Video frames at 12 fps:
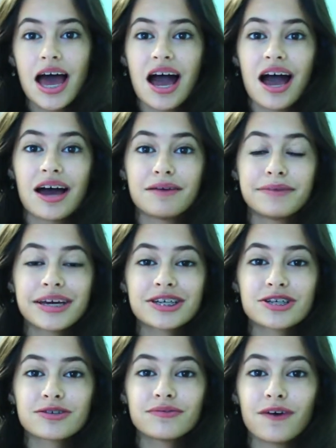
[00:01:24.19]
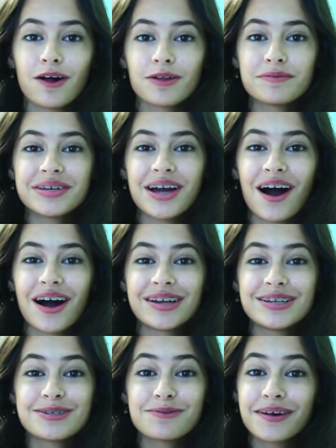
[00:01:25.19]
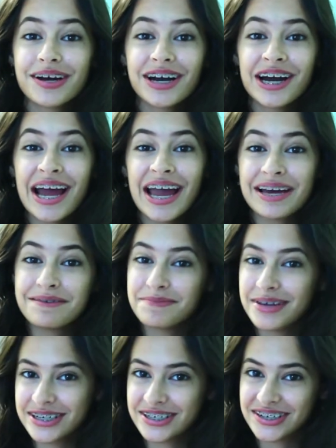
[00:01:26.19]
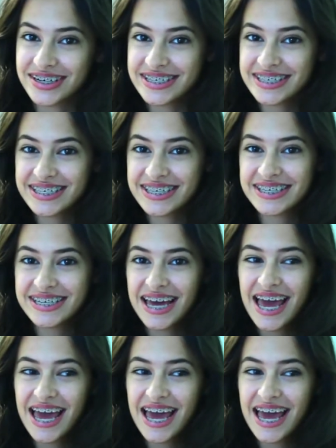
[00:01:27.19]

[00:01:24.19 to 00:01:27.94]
and make sure to follow me on Twitter and Pinterest